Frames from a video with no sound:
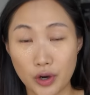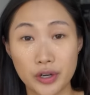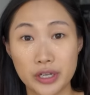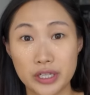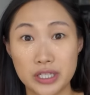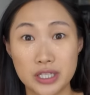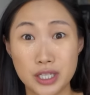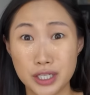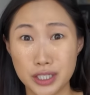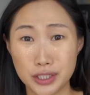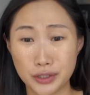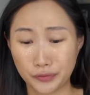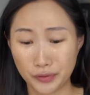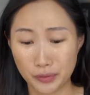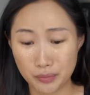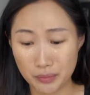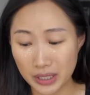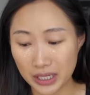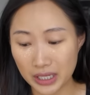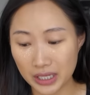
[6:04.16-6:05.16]
artists? Because
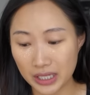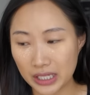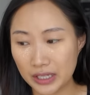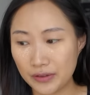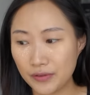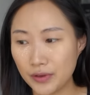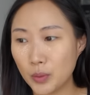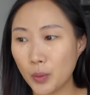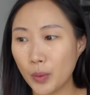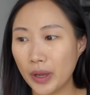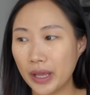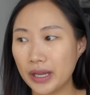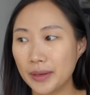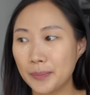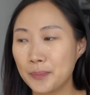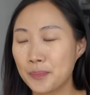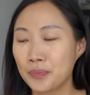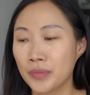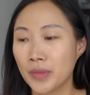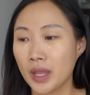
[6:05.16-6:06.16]
for me, even
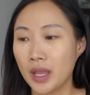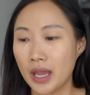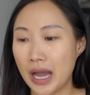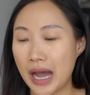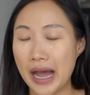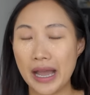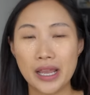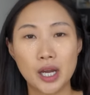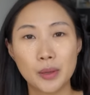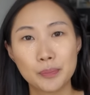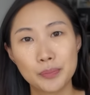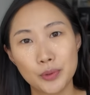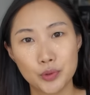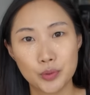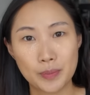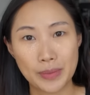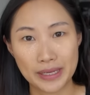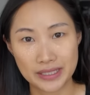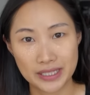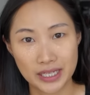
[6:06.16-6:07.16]
when I
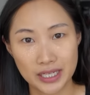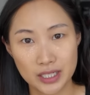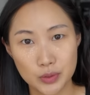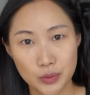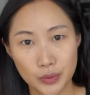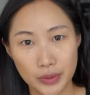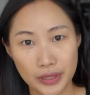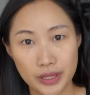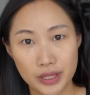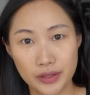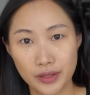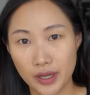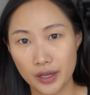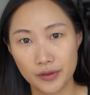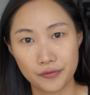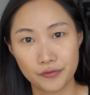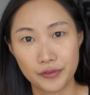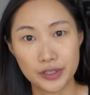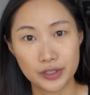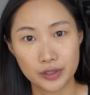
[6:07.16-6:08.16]
upload my Dance with
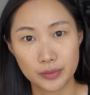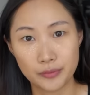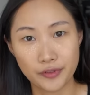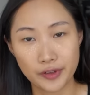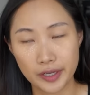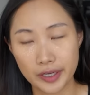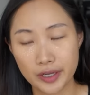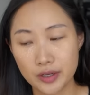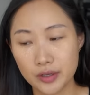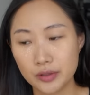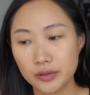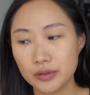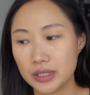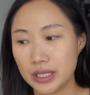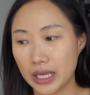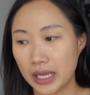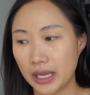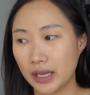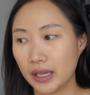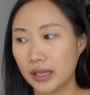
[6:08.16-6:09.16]
Fear
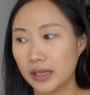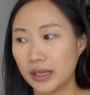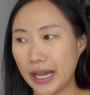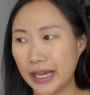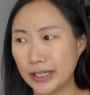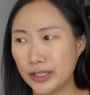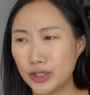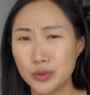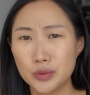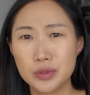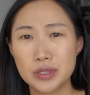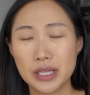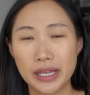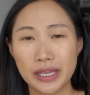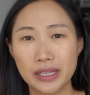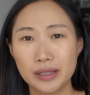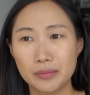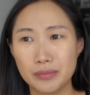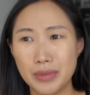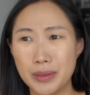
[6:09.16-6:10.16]
videos and I use
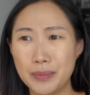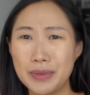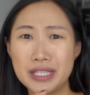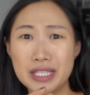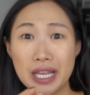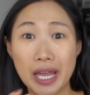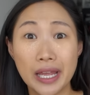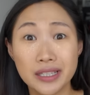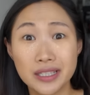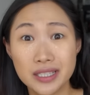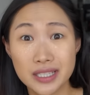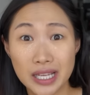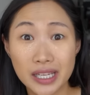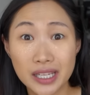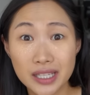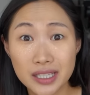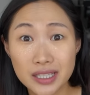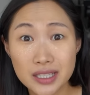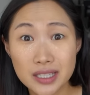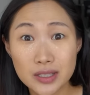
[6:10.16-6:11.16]
like maybe 10
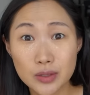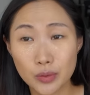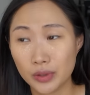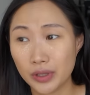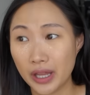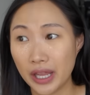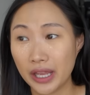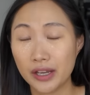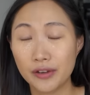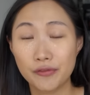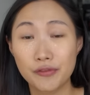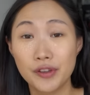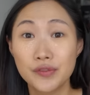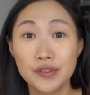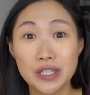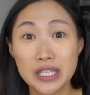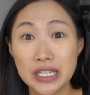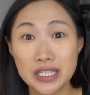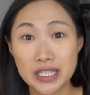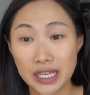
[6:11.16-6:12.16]
seconds or like
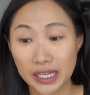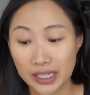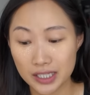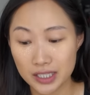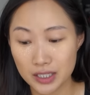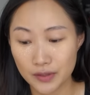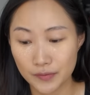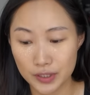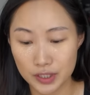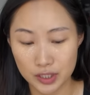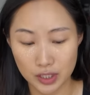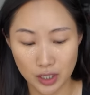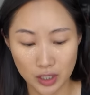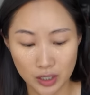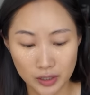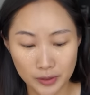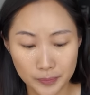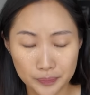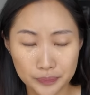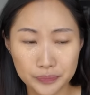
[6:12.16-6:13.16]
15 seconds of a
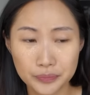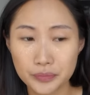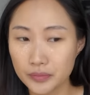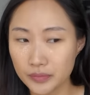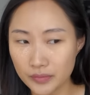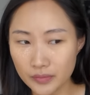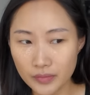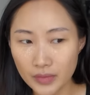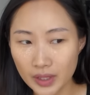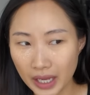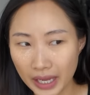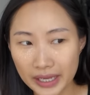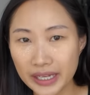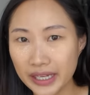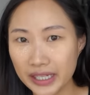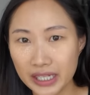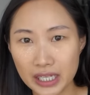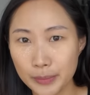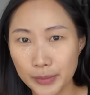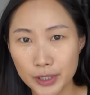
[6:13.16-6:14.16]
song, I
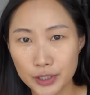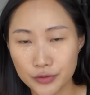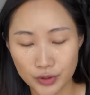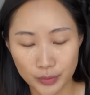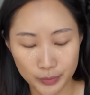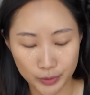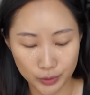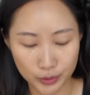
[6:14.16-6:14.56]
get emails from